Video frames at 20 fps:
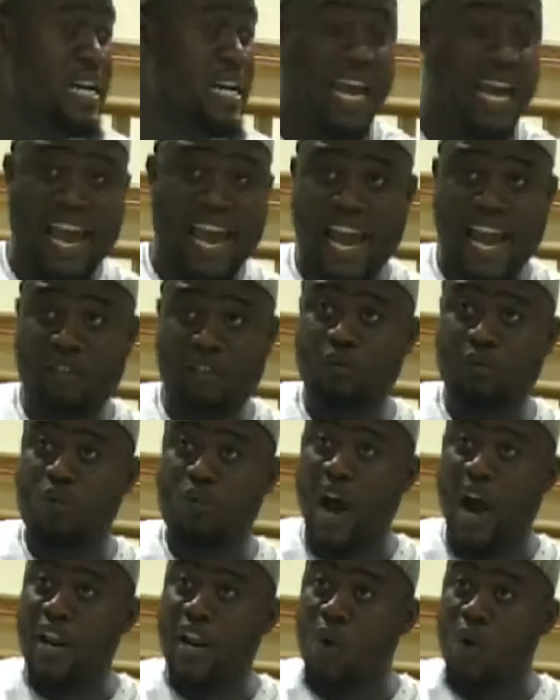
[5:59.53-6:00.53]
And
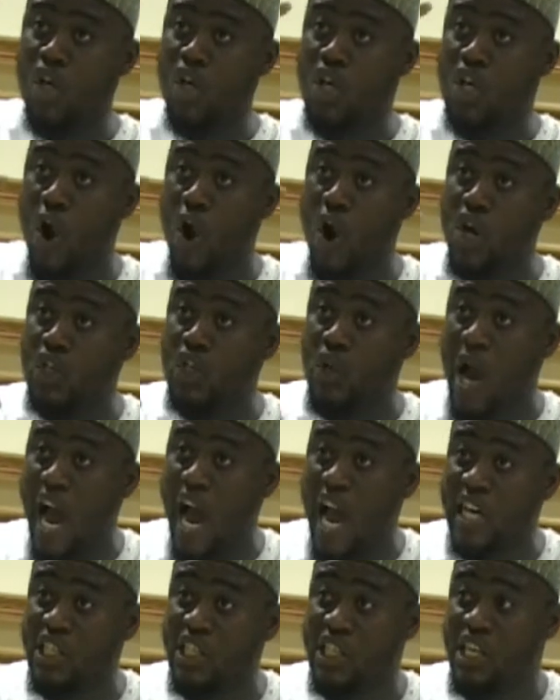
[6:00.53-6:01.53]
when he was going to Hajj,
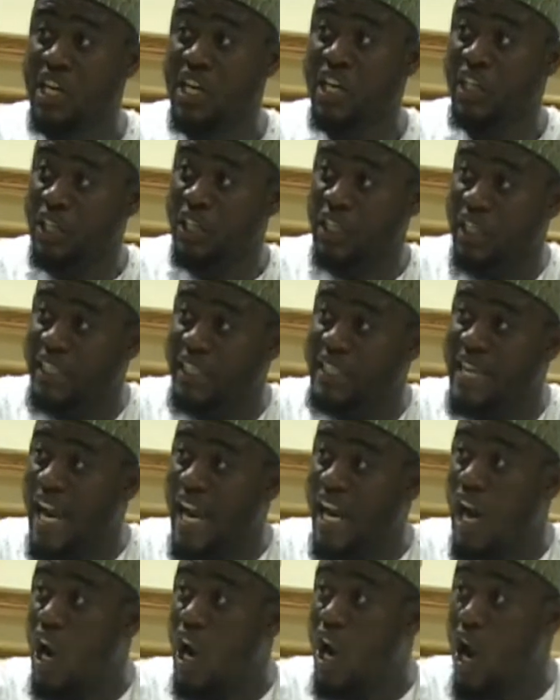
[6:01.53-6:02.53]
he take
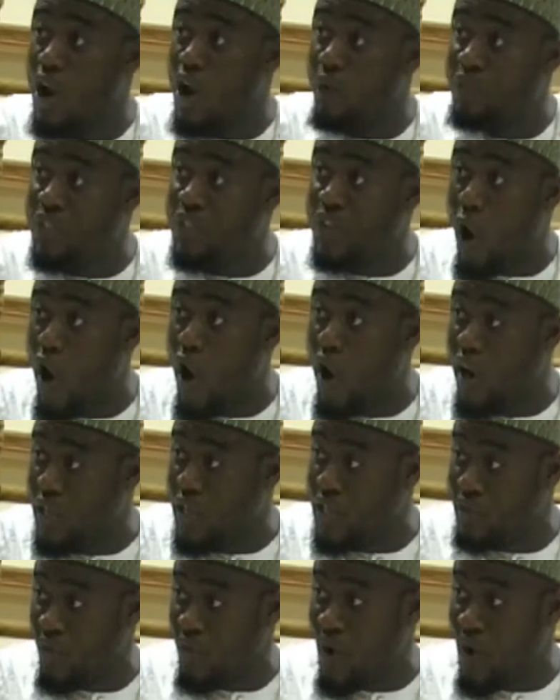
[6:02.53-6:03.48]
a lot of scholars from